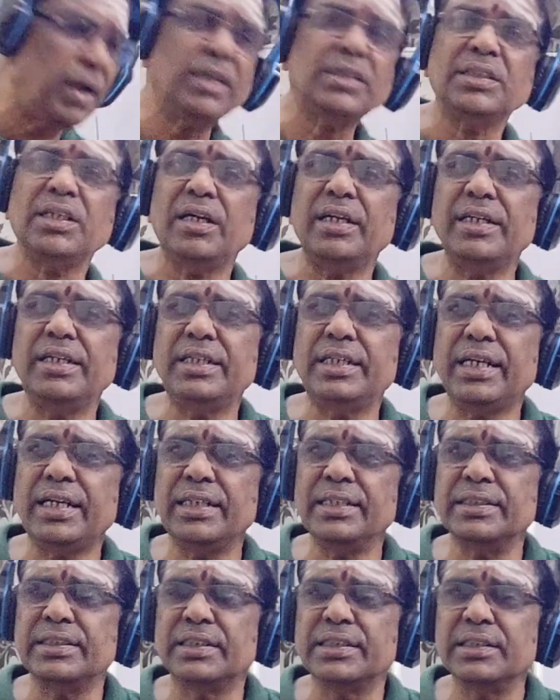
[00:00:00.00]
parts are in
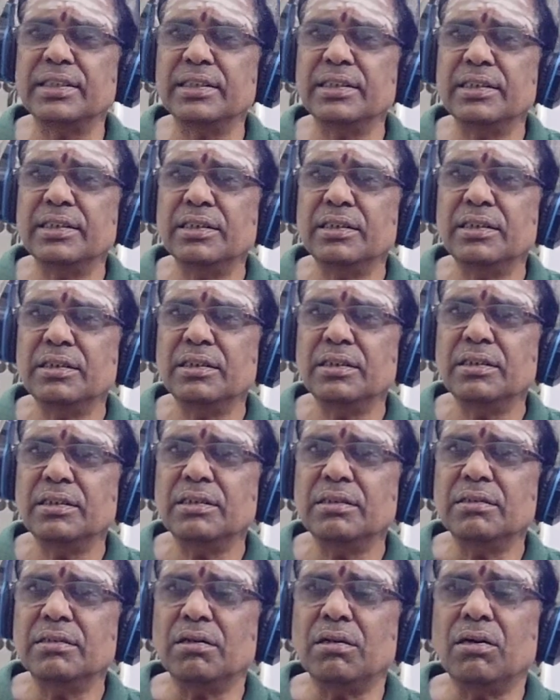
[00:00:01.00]
touch.
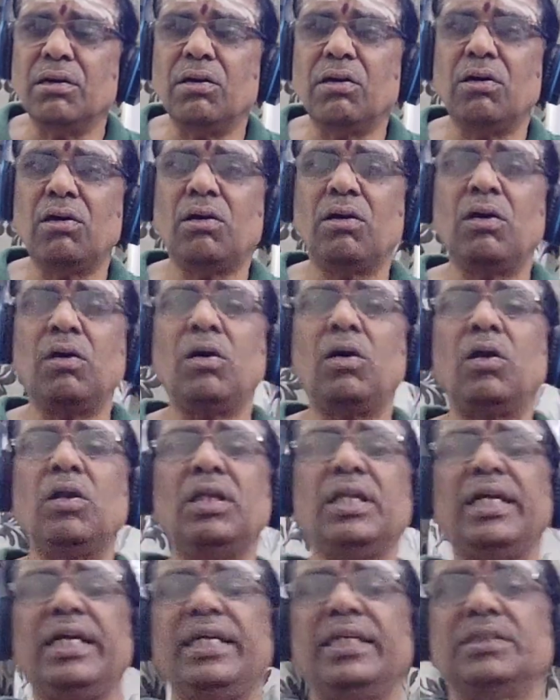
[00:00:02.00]

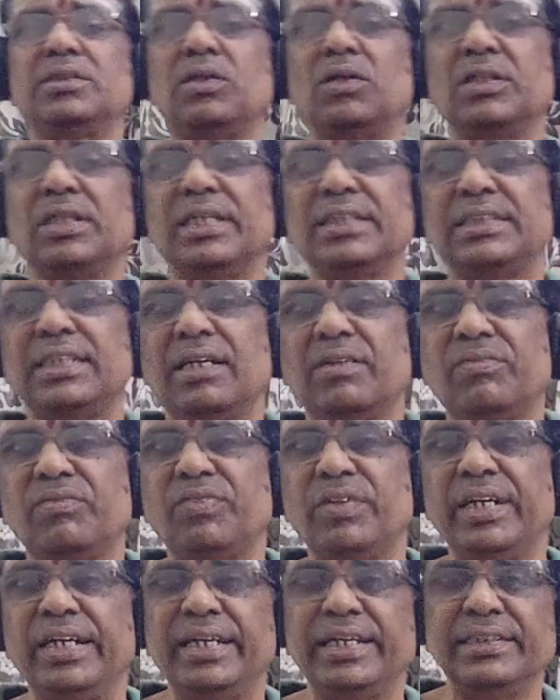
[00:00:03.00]
All that is on the
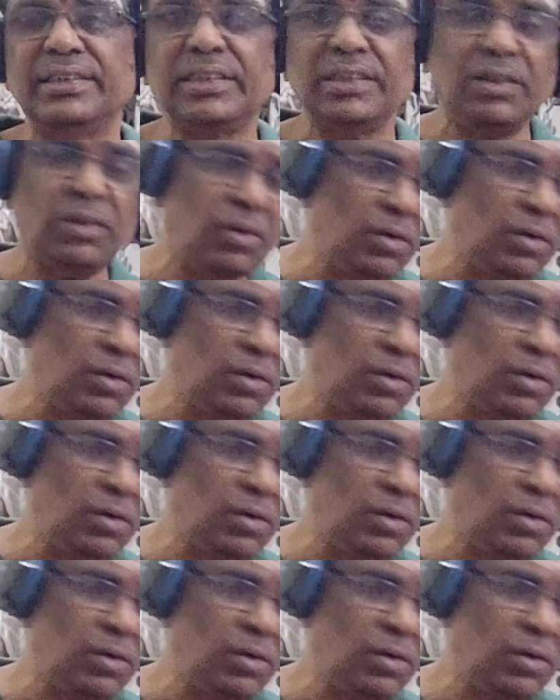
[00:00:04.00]
surface,